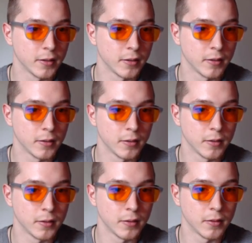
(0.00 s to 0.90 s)

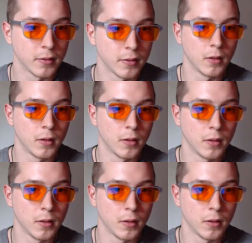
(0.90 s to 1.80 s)

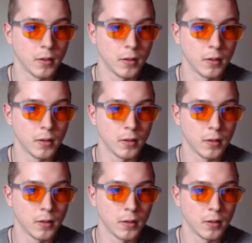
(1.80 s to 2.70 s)

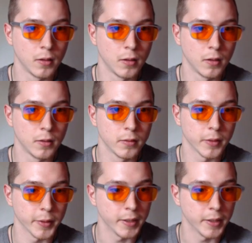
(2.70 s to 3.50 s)
No one is speaking in this clip.